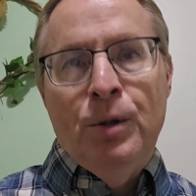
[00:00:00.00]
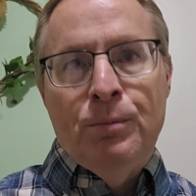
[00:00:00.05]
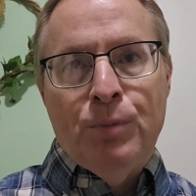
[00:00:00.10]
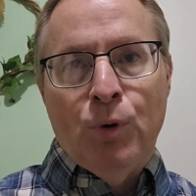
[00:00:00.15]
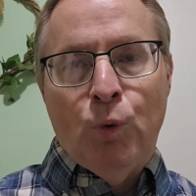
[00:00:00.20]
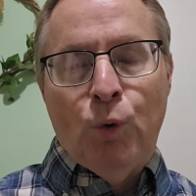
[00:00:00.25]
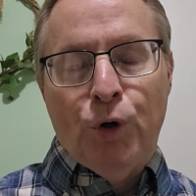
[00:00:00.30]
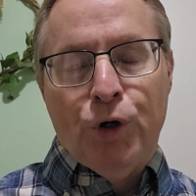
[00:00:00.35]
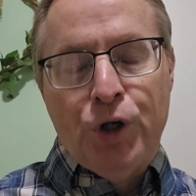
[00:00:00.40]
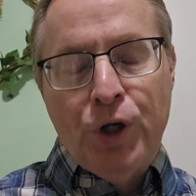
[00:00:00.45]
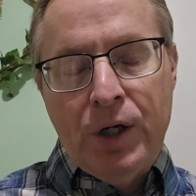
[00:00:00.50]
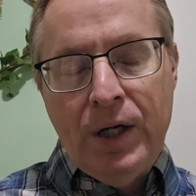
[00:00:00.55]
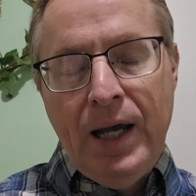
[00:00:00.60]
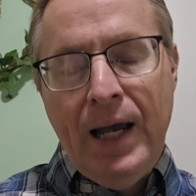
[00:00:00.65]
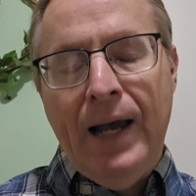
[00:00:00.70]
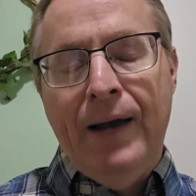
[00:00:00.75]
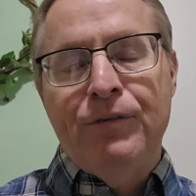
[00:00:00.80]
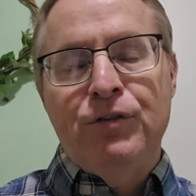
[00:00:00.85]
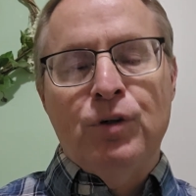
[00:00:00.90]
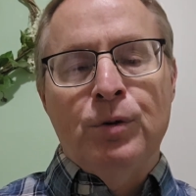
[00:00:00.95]
but we're going to
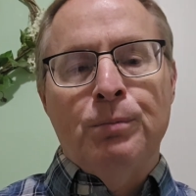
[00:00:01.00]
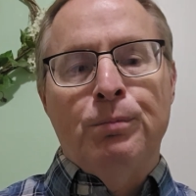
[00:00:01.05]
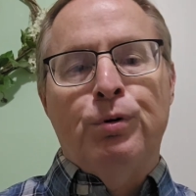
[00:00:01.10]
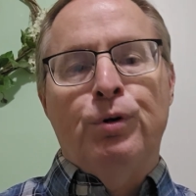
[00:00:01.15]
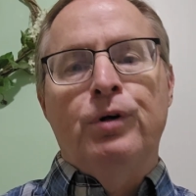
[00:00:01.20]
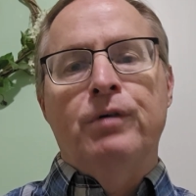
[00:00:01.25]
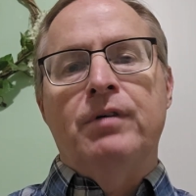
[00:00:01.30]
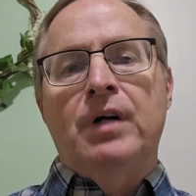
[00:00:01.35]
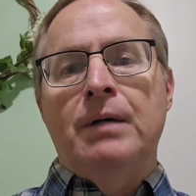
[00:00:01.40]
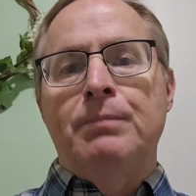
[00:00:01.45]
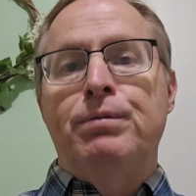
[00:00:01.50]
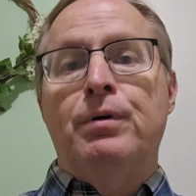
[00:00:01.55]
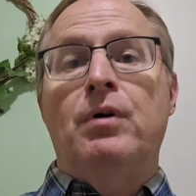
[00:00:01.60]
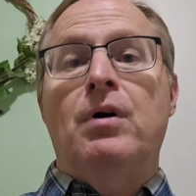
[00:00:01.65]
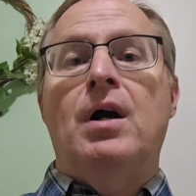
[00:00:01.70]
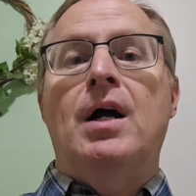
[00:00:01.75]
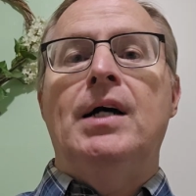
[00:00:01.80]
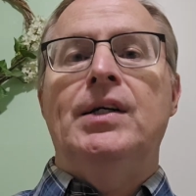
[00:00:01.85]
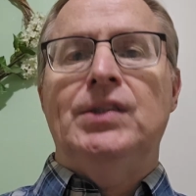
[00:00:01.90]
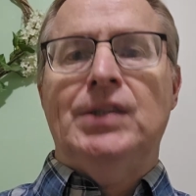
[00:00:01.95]
have to improve our
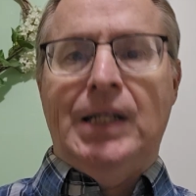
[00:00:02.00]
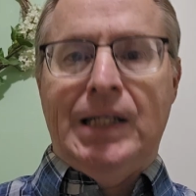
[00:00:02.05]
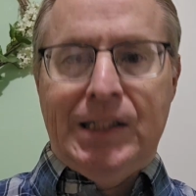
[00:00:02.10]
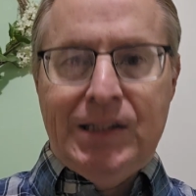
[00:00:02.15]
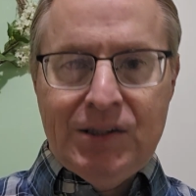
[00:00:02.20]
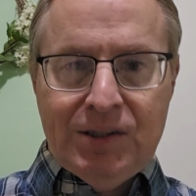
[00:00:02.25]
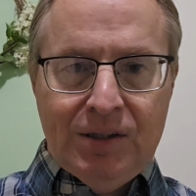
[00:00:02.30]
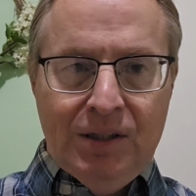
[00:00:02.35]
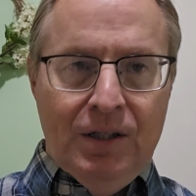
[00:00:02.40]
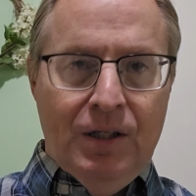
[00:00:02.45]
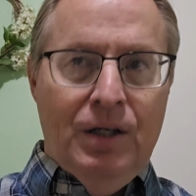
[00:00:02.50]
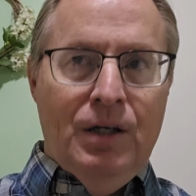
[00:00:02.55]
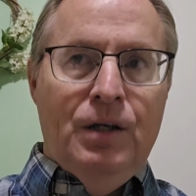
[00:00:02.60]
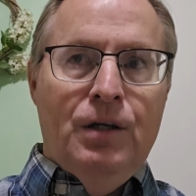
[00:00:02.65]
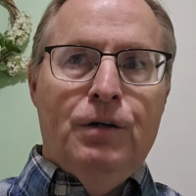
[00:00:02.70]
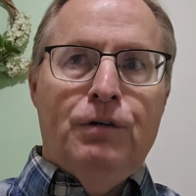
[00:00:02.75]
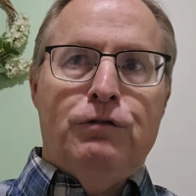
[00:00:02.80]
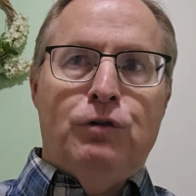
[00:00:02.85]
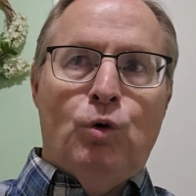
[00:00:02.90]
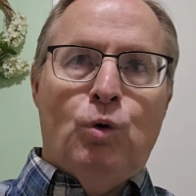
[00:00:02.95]
process
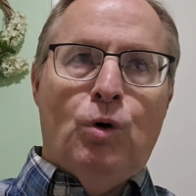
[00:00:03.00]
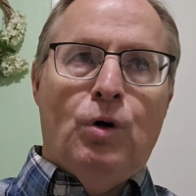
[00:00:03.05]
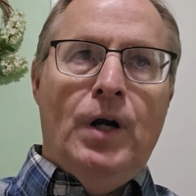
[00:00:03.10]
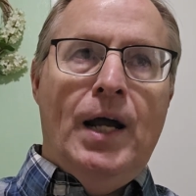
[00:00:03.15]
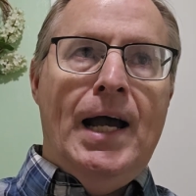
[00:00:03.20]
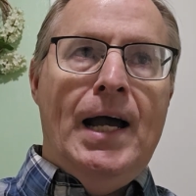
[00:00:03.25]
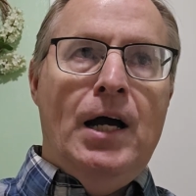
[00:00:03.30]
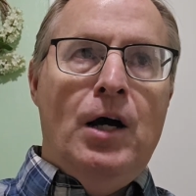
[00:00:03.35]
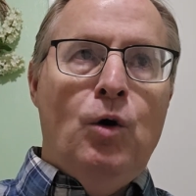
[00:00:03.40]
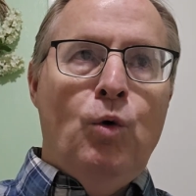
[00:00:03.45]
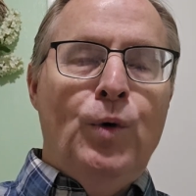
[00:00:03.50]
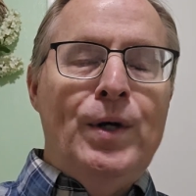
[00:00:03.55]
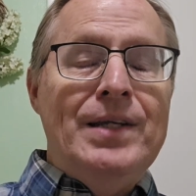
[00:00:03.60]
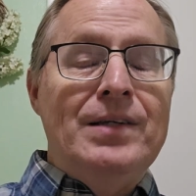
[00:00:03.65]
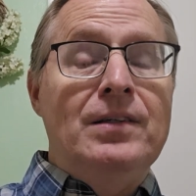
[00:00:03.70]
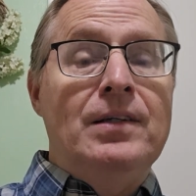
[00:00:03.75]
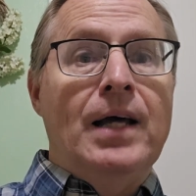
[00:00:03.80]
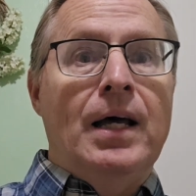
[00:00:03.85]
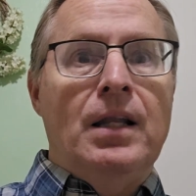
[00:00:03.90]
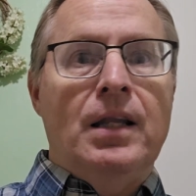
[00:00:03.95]
for how we
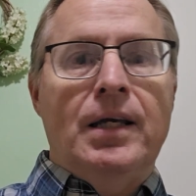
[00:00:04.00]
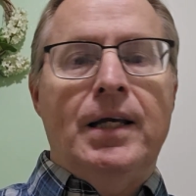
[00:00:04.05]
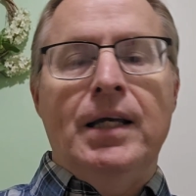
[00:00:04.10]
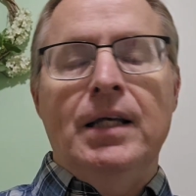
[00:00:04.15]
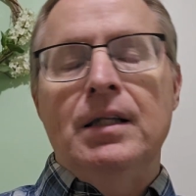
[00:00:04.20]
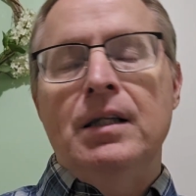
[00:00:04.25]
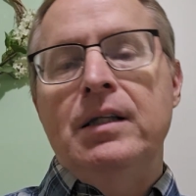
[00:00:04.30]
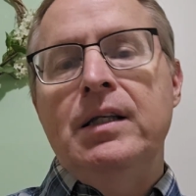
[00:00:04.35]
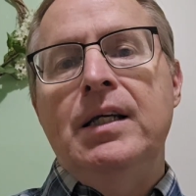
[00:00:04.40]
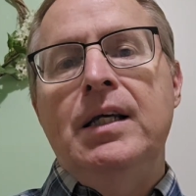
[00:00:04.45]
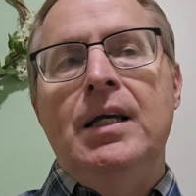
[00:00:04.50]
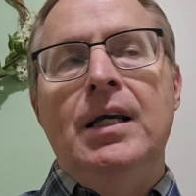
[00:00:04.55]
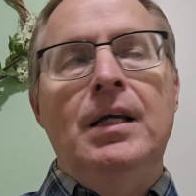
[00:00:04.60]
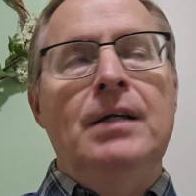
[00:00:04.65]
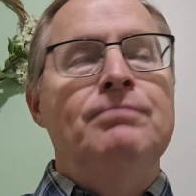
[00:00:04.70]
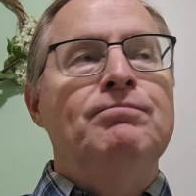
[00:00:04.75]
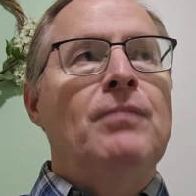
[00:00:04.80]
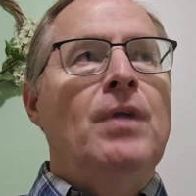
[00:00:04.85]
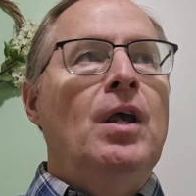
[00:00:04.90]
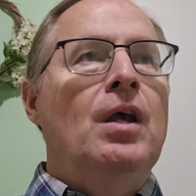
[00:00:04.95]

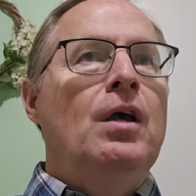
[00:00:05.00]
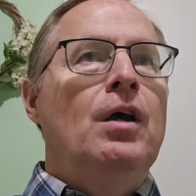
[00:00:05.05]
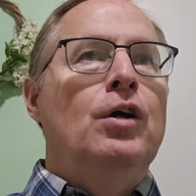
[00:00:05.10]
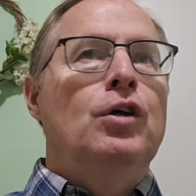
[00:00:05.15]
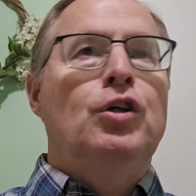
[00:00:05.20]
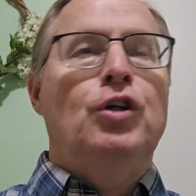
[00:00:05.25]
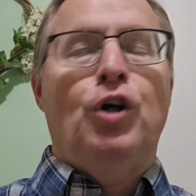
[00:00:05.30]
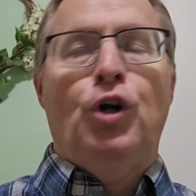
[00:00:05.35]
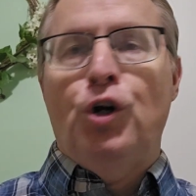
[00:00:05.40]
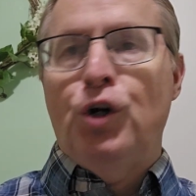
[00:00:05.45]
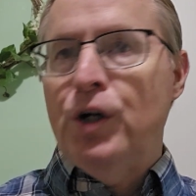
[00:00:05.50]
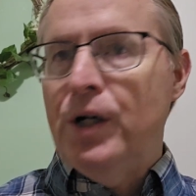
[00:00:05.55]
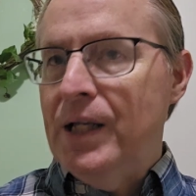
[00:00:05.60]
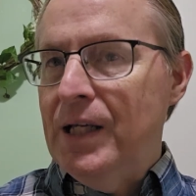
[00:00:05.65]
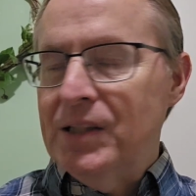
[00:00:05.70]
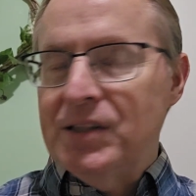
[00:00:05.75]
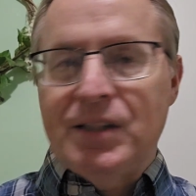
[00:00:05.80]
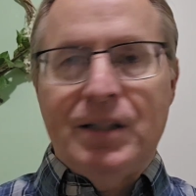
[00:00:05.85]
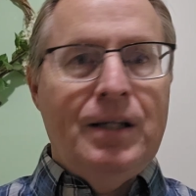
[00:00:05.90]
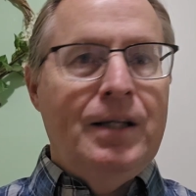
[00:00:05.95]
delicately,
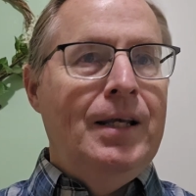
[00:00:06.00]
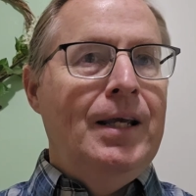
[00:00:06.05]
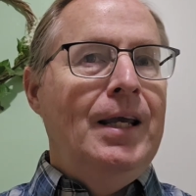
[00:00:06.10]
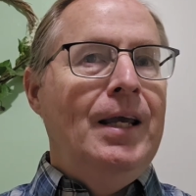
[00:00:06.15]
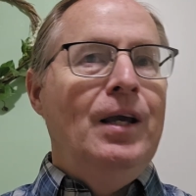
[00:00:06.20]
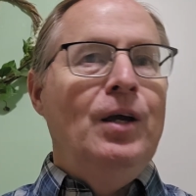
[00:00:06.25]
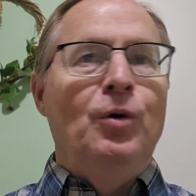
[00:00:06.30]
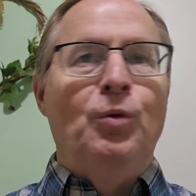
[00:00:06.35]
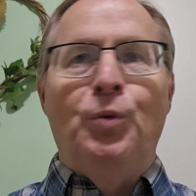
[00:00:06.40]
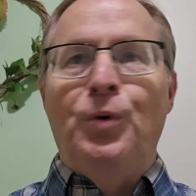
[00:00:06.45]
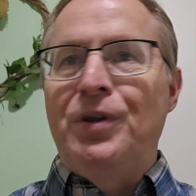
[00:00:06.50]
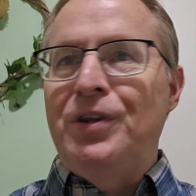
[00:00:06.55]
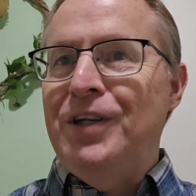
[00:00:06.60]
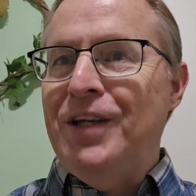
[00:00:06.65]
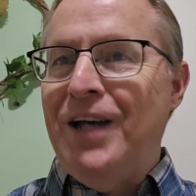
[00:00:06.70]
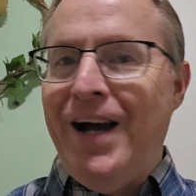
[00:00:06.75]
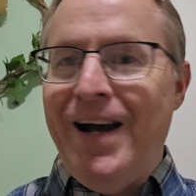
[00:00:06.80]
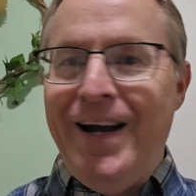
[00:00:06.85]
courteously, with